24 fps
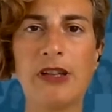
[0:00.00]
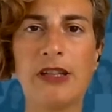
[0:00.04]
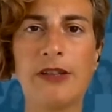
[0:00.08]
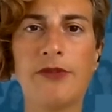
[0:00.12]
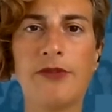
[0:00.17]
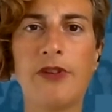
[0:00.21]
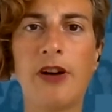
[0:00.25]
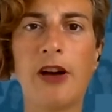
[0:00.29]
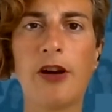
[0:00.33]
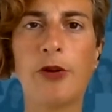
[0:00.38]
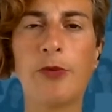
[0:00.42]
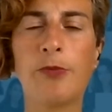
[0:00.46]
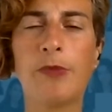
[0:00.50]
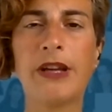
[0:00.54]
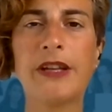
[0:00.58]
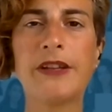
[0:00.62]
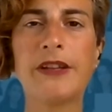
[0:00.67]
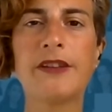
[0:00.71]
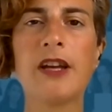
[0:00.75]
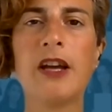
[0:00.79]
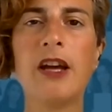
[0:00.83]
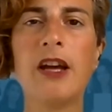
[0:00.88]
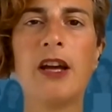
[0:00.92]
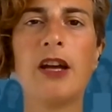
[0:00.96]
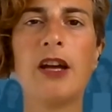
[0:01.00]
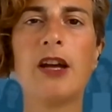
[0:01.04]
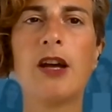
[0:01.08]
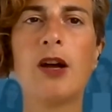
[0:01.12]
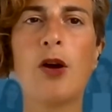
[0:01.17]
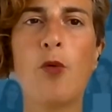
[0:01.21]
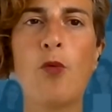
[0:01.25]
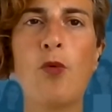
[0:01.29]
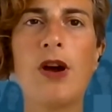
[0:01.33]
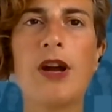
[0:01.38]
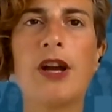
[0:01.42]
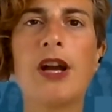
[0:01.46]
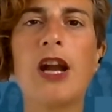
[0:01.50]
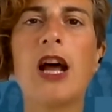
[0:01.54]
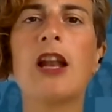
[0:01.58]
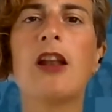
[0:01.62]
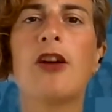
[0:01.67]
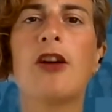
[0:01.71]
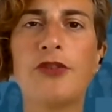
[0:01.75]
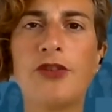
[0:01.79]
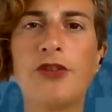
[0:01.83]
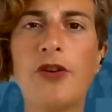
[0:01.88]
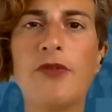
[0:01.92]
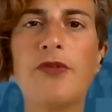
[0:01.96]
environment where a
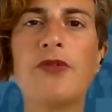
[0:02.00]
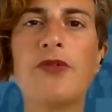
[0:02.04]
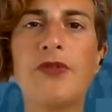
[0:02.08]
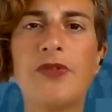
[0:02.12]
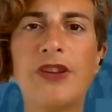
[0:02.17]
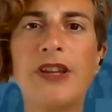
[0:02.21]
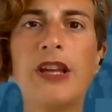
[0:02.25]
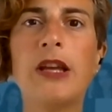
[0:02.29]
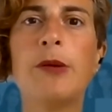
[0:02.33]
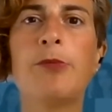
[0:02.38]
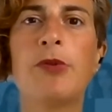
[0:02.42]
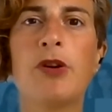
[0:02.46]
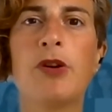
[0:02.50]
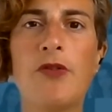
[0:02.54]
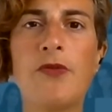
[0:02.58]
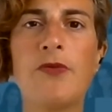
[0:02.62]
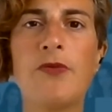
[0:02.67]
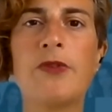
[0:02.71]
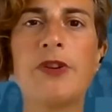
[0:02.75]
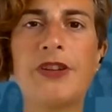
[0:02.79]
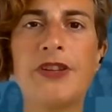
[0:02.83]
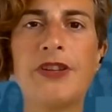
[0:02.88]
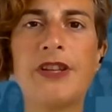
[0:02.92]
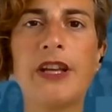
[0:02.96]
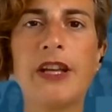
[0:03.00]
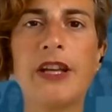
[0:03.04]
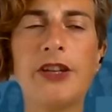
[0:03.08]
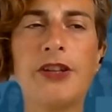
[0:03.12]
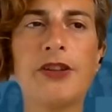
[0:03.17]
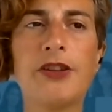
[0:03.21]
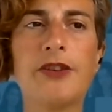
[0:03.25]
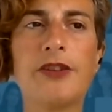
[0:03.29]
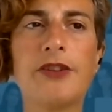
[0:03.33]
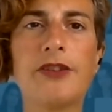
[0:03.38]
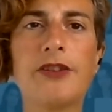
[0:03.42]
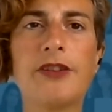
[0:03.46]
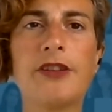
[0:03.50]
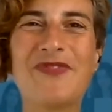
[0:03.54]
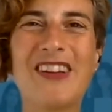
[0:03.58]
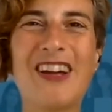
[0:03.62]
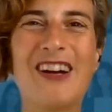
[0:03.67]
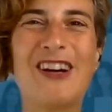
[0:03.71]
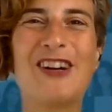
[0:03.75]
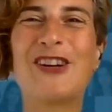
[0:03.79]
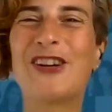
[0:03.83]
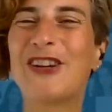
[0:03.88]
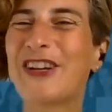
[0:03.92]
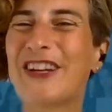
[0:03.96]
lot of deep conversation
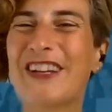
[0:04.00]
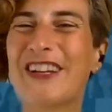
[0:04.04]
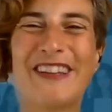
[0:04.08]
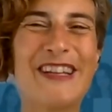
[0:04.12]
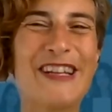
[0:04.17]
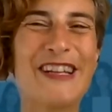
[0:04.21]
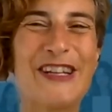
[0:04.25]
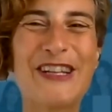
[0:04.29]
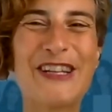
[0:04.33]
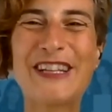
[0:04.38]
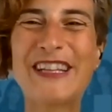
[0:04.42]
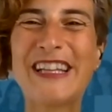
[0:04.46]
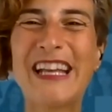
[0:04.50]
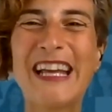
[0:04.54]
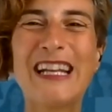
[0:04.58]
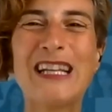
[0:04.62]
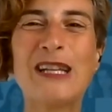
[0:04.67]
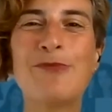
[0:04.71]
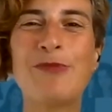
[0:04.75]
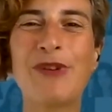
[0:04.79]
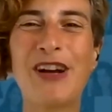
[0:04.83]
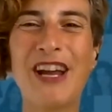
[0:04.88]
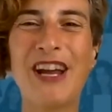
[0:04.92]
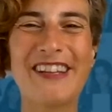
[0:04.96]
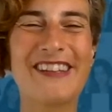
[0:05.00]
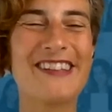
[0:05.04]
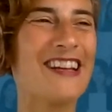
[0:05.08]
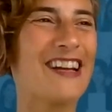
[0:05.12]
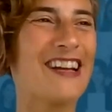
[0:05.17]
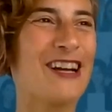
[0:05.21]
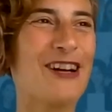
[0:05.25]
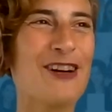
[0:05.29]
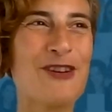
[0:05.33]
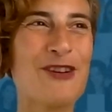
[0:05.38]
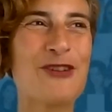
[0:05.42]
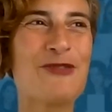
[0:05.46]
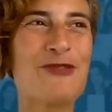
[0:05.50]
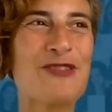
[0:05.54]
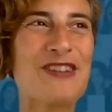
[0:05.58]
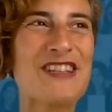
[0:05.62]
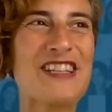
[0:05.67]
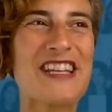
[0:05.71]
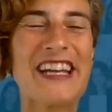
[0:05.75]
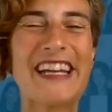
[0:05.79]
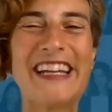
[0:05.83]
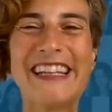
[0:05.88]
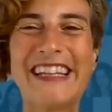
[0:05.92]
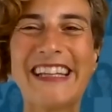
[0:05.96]
are their daily bread, how we
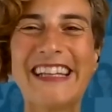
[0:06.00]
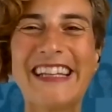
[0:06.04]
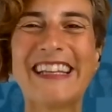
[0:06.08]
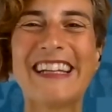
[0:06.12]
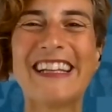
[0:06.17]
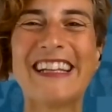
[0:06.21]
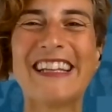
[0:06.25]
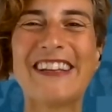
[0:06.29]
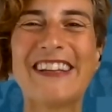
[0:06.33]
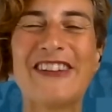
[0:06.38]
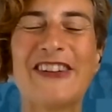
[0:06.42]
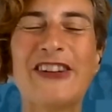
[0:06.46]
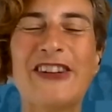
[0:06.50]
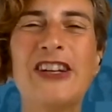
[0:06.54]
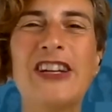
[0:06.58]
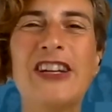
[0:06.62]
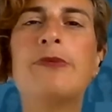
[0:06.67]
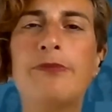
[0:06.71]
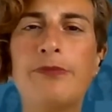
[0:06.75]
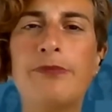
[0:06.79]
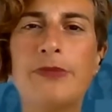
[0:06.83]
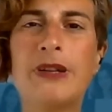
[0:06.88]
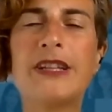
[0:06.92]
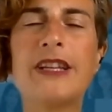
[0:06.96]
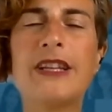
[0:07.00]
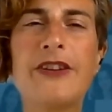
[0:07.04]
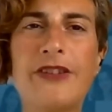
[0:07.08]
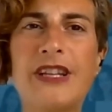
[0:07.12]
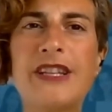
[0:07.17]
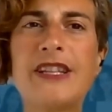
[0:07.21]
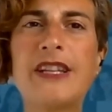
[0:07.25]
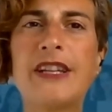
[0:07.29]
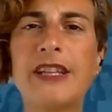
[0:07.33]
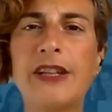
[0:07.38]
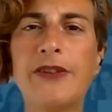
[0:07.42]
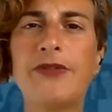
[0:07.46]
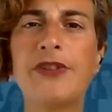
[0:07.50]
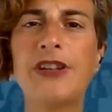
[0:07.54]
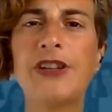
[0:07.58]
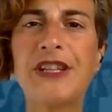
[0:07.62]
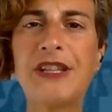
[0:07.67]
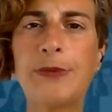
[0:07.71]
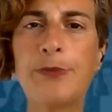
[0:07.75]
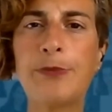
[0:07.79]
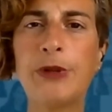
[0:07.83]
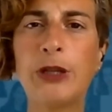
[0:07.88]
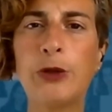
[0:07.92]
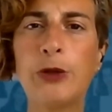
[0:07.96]
say in Italy, you know. But there is a
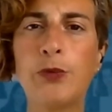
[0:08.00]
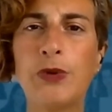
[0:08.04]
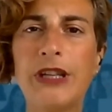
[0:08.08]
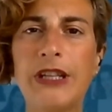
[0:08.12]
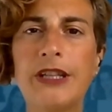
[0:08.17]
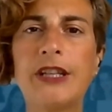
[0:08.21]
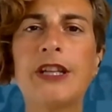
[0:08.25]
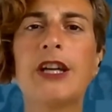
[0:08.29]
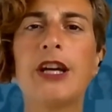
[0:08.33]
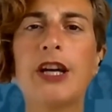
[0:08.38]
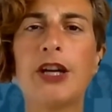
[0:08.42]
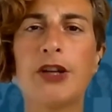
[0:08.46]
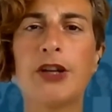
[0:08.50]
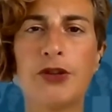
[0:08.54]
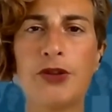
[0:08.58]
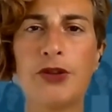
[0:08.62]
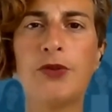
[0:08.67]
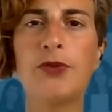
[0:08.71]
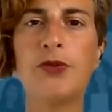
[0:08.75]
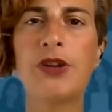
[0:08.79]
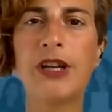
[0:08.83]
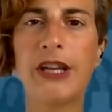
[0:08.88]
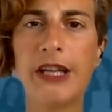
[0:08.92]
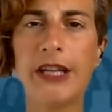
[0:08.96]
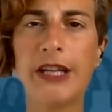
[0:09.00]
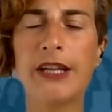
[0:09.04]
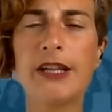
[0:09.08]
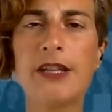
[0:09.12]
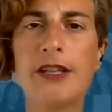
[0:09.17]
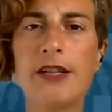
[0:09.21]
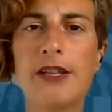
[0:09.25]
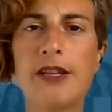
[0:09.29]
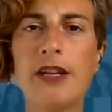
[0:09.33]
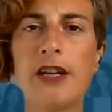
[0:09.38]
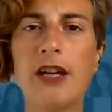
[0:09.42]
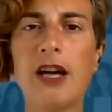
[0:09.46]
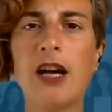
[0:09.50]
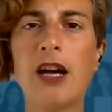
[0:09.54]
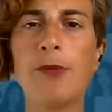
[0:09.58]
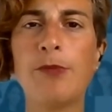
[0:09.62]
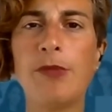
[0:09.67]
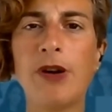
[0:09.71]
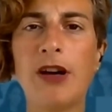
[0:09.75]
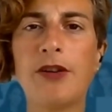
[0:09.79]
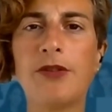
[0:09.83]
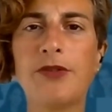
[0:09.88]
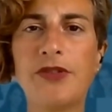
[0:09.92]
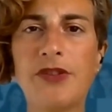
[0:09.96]
difference between talking
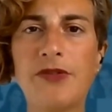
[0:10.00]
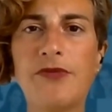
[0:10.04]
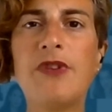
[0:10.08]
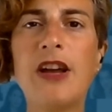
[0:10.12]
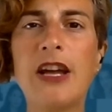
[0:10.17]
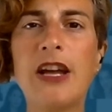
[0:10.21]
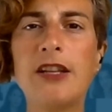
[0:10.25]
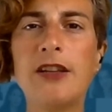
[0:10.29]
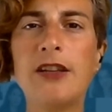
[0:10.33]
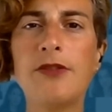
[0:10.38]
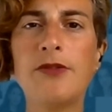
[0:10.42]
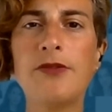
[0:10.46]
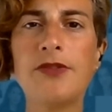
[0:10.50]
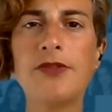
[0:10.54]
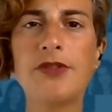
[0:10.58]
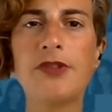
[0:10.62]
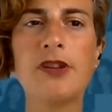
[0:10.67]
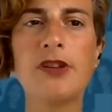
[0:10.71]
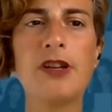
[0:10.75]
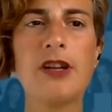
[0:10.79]
about values